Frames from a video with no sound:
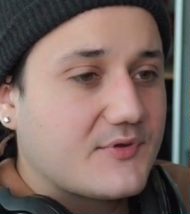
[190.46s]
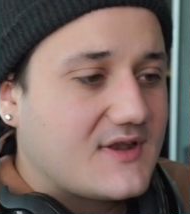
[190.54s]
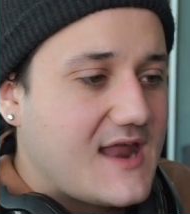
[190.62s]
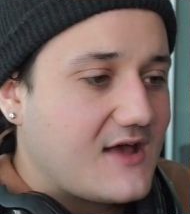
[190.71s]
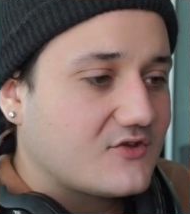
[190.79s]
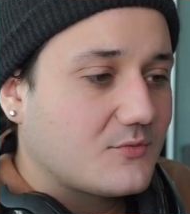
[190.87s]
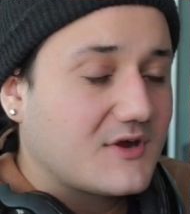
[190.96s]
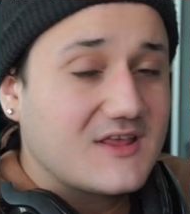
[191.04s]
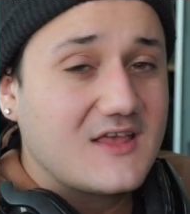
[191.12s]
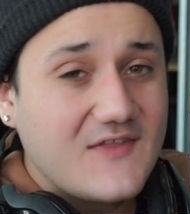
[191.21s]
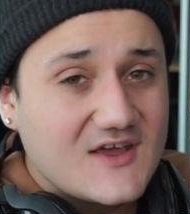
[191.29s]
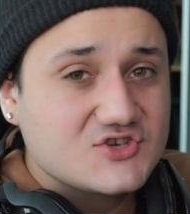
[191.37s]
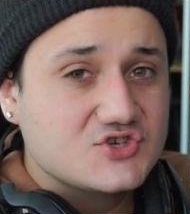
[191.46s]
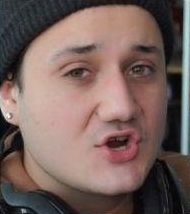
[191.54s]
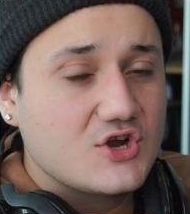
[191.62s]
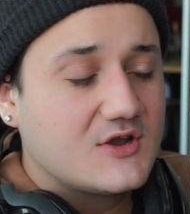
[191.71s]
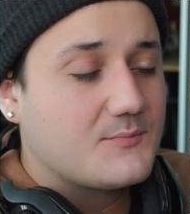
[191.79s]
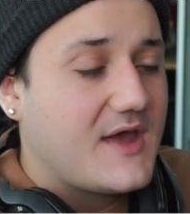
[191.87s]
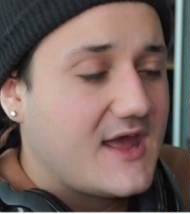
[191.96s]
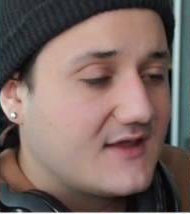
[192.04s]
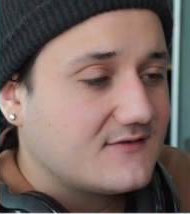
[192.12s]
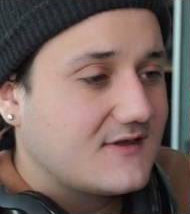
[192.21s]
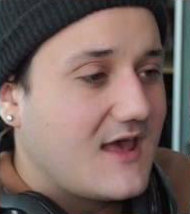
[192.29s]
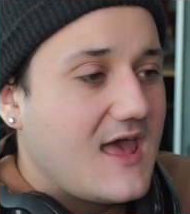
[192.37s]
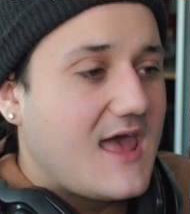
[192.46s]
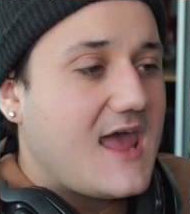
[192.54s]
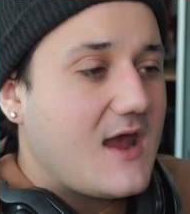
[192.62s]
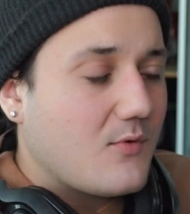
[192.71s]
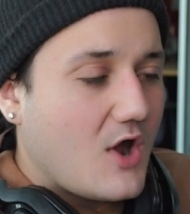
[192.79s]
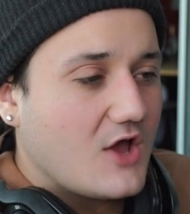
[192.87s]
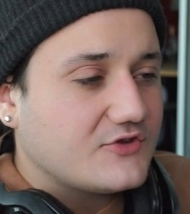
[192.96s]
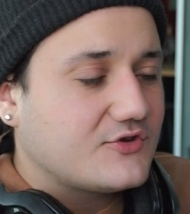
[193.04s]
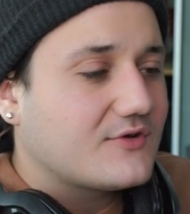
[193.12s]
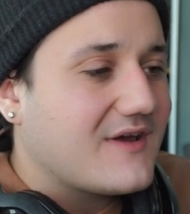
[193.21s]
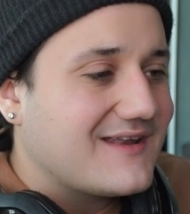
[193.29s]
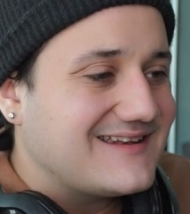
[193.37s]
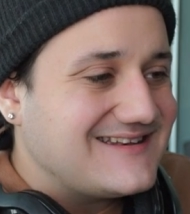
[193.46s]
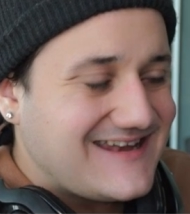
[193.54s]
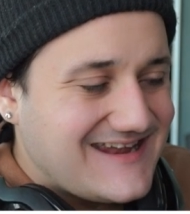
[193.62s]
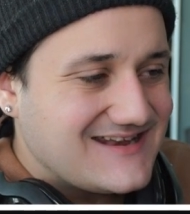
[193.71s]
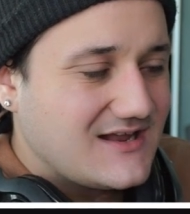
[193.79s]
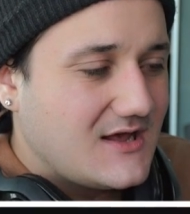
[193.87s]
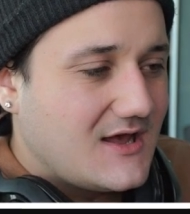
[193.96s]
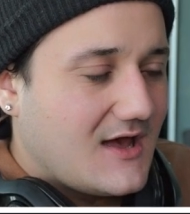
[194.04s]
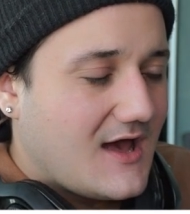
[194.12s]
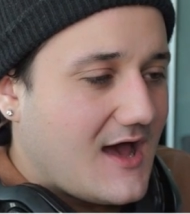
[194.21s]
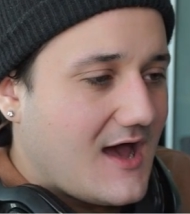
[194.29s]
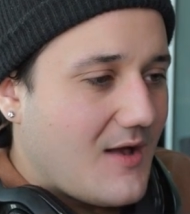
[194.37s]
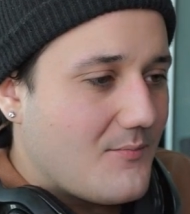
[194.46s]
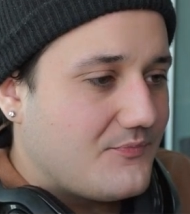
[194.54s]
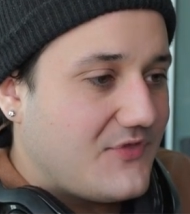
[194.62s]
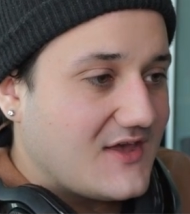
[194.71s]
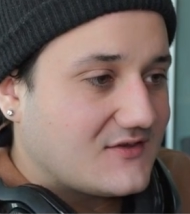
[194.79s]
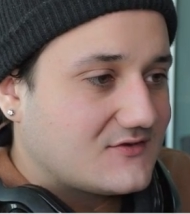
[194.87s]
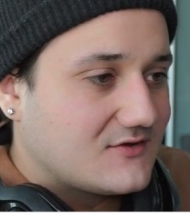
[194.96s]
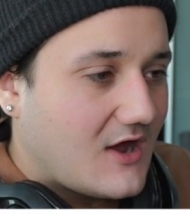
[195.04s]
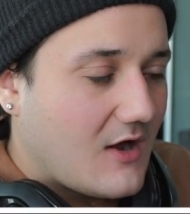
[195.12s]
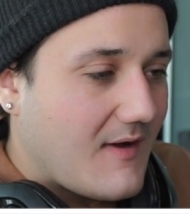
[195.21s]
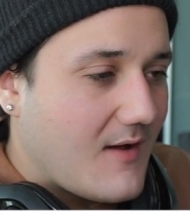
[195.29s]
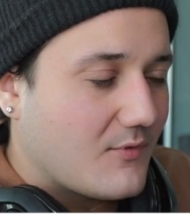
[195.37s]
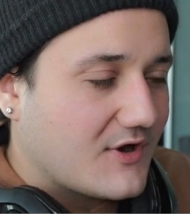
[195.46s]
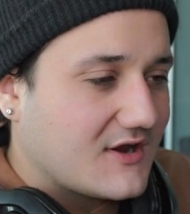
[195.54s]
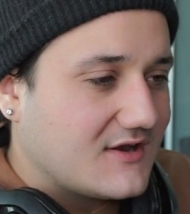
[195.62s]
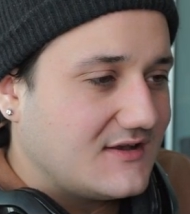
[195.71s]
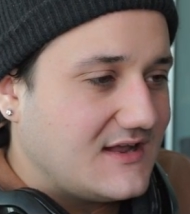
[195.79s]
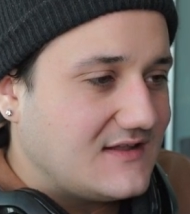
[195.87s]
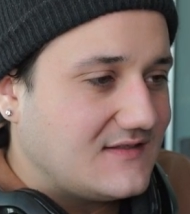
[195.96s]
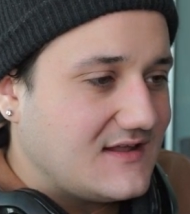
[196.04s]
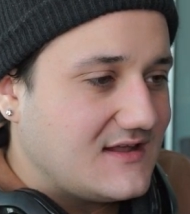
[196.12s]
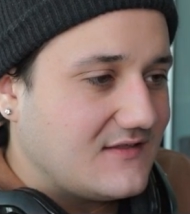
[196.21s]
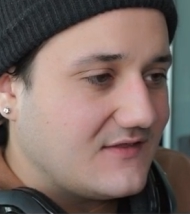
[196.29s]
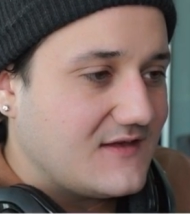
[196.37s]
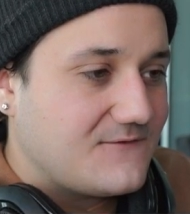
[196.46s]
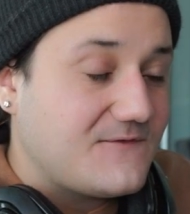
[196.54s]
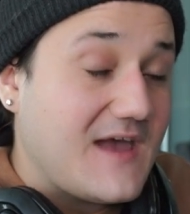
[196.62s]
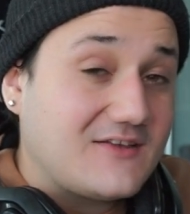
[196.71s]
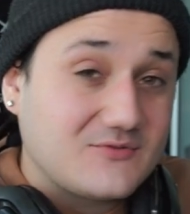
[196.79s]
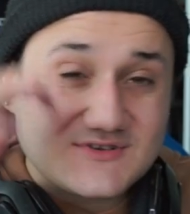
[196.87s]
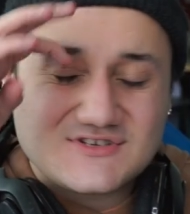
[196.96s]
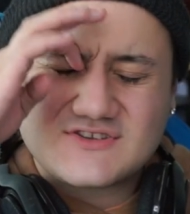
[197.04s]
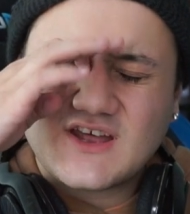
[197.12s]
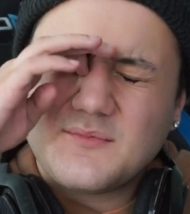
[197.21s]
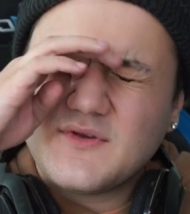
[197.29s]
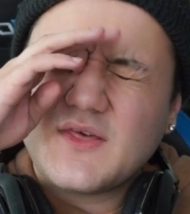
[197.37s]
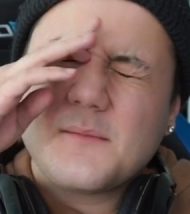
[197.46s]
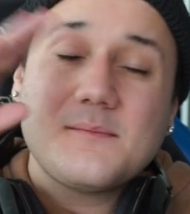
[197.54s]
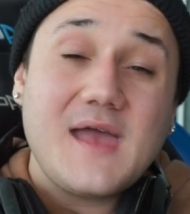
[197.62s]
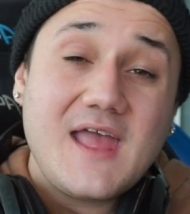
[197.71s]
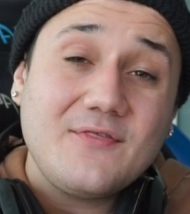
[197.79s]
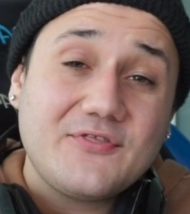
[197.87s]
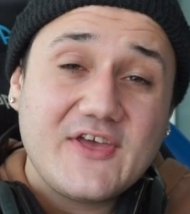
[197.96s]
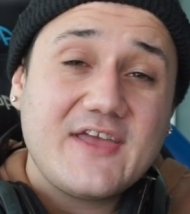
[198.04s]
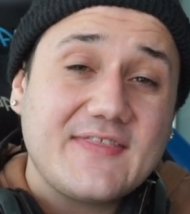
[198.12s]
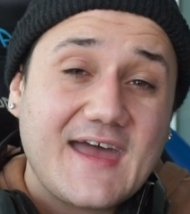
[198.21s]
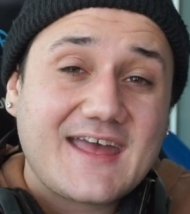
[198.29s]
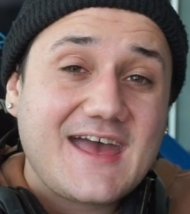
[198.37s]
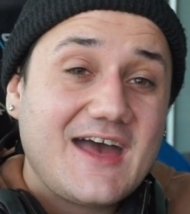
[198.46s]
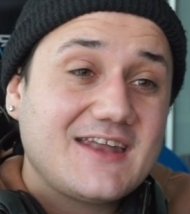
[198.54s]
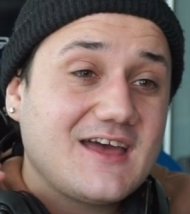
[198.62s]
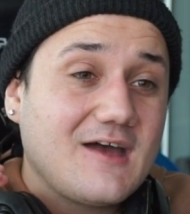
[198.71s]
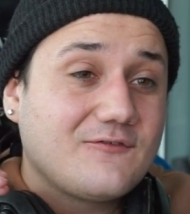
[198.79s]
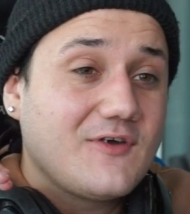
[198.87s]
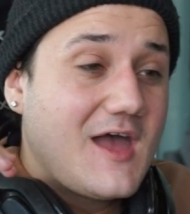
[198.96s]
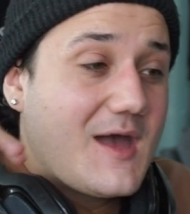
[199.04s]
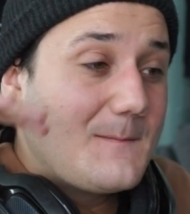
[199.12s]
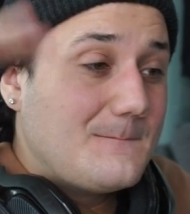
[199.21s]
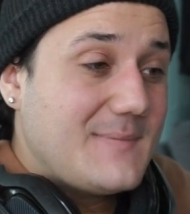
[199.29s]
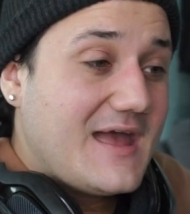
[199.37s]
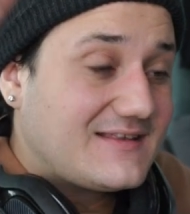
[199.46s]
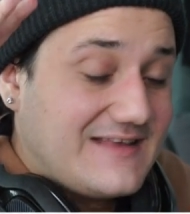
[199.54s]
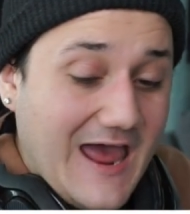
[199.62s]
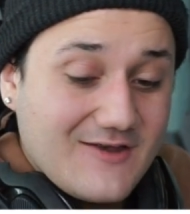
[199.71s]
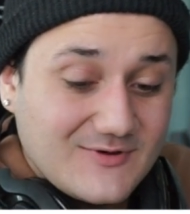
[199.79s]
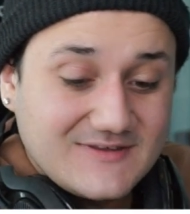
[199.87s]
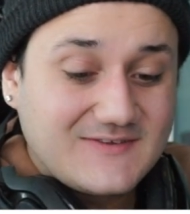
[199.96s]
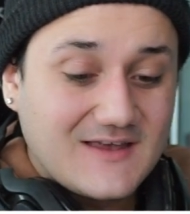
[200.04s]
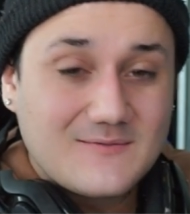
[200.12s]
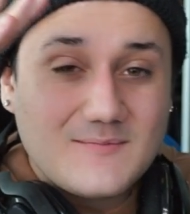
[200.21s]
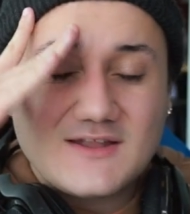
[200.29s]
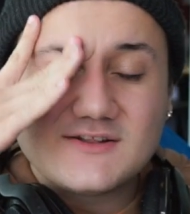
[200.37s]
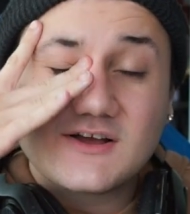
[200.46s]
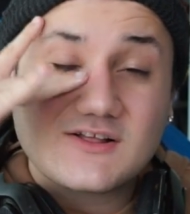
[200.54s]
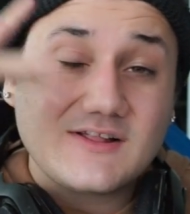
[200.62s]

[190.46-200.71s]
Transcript: now. So we're gonna need that shirt and pants, and we're also gonna need this. All right, we're gonna need the face, which is gonna be the main thing that kind of makes Henry Stickmin look